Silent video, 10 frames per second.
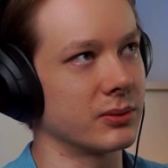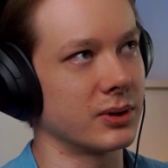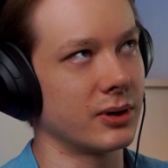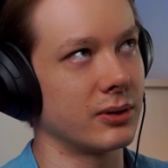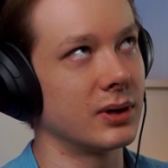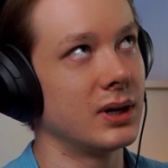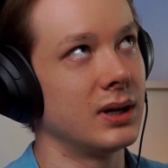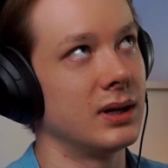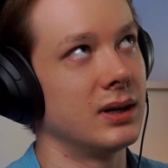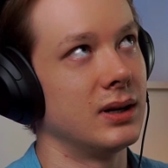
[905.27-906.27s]
know.
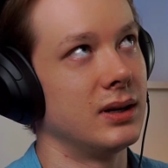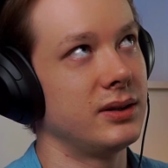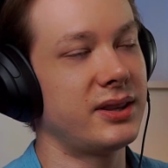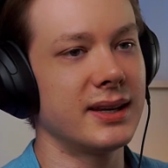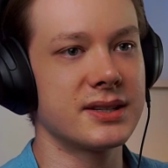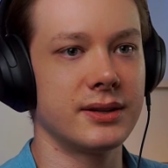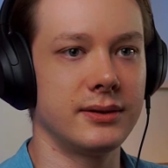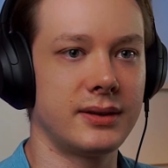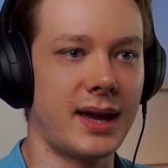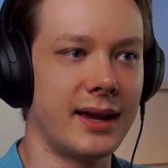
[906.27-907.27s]
The thing is,
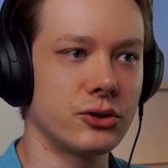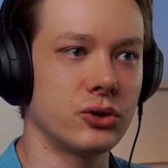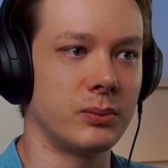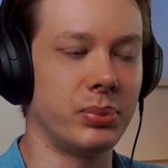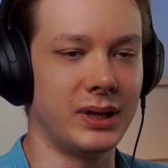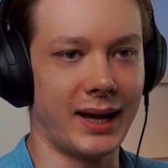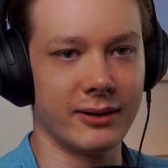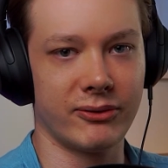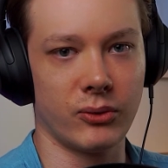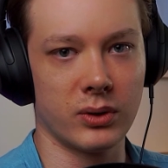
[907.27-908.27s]
the actual
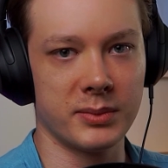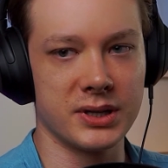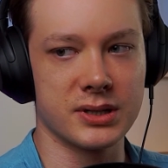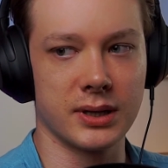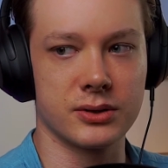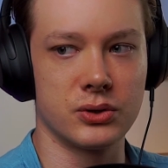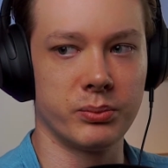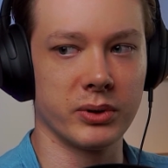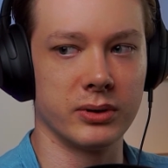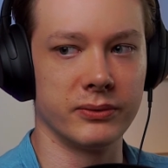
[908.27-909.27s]
platform is not
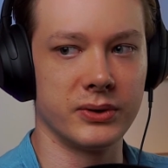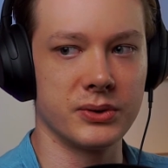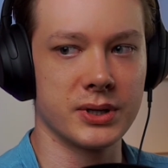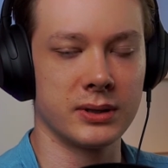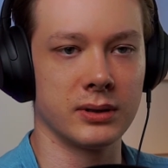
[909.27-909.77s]
super confusing.